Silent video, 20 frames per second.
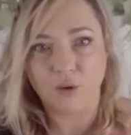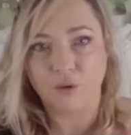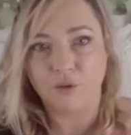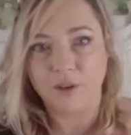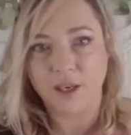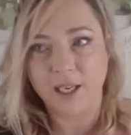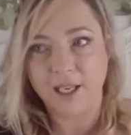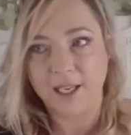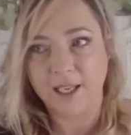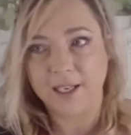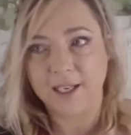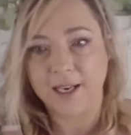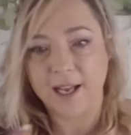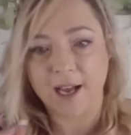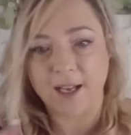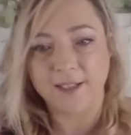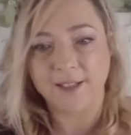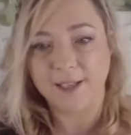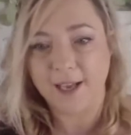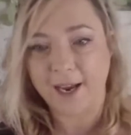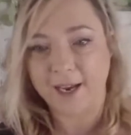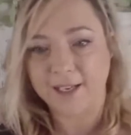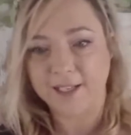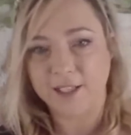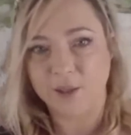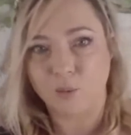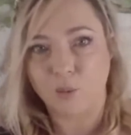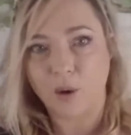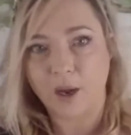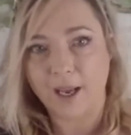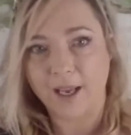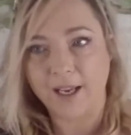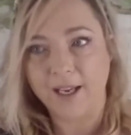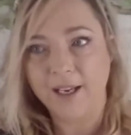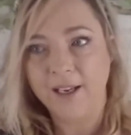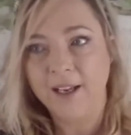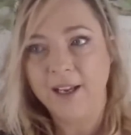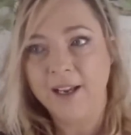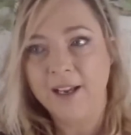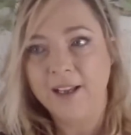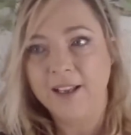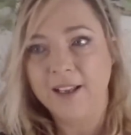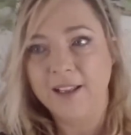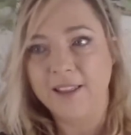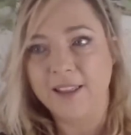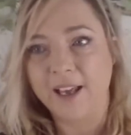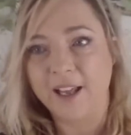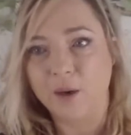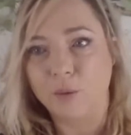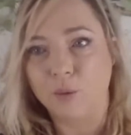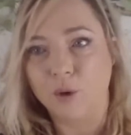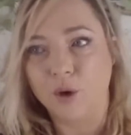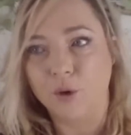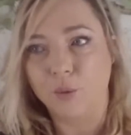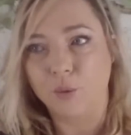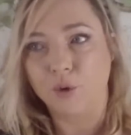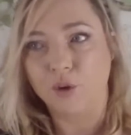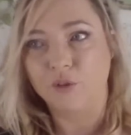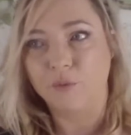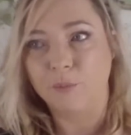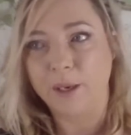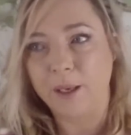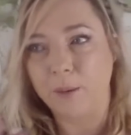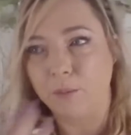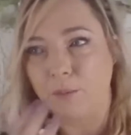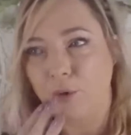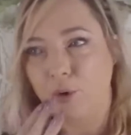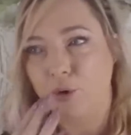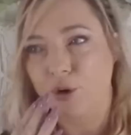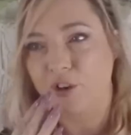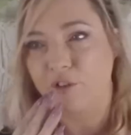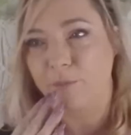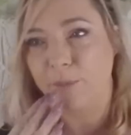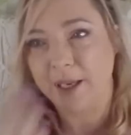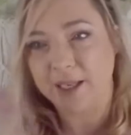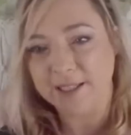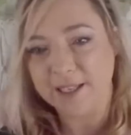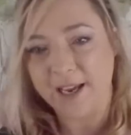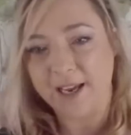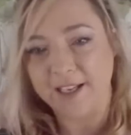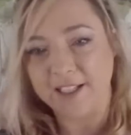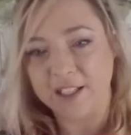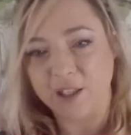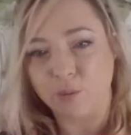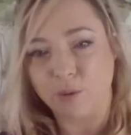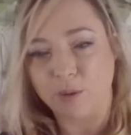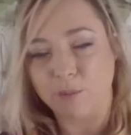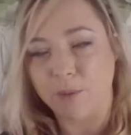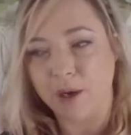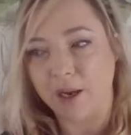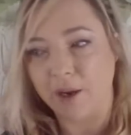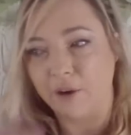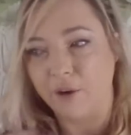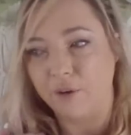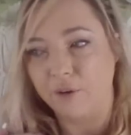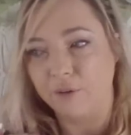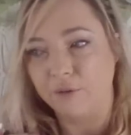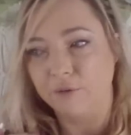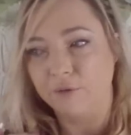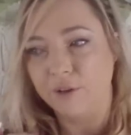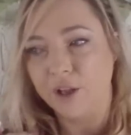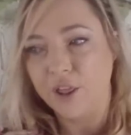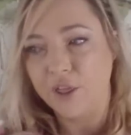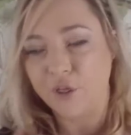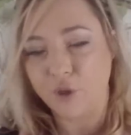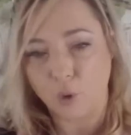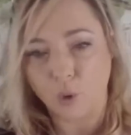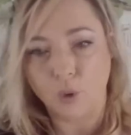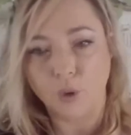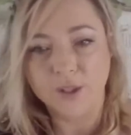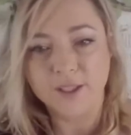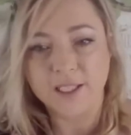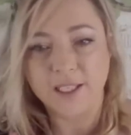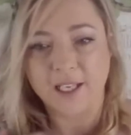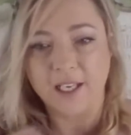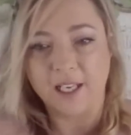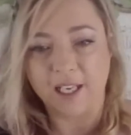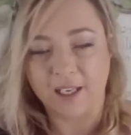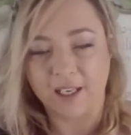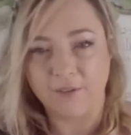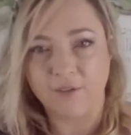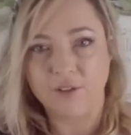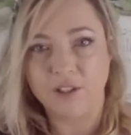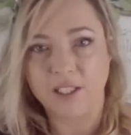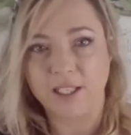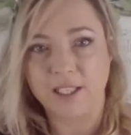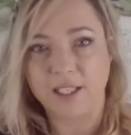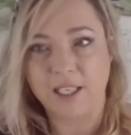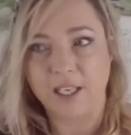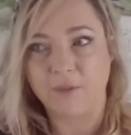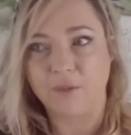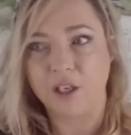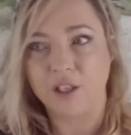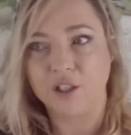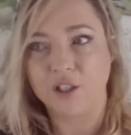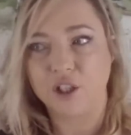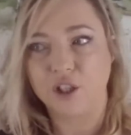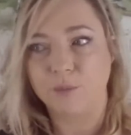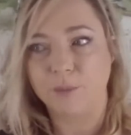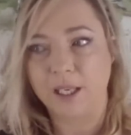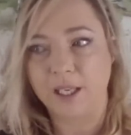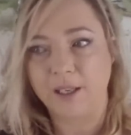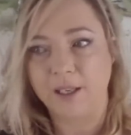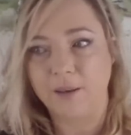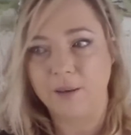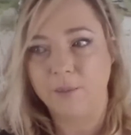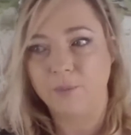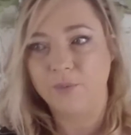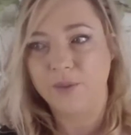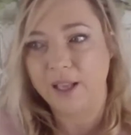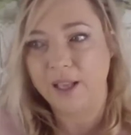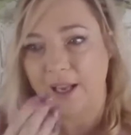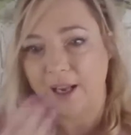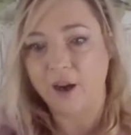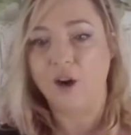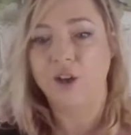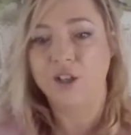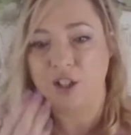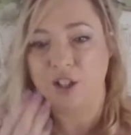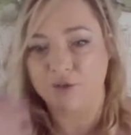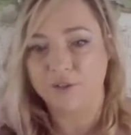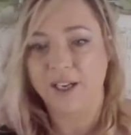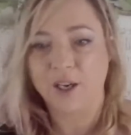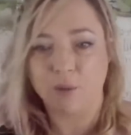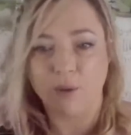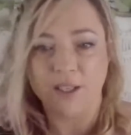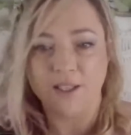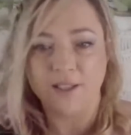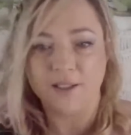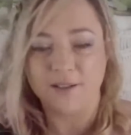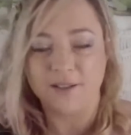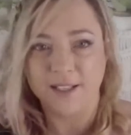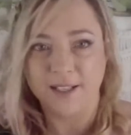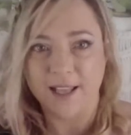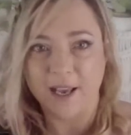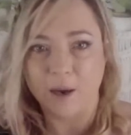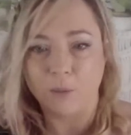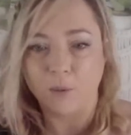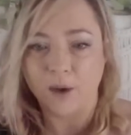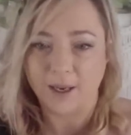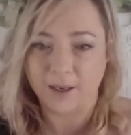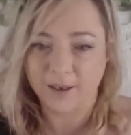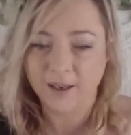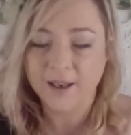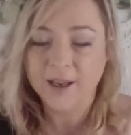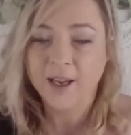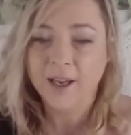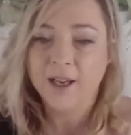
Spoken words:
already in an untainted way, that what would have been, could have been tainted with my own thoughts if she'd given it to me direct questions in that way.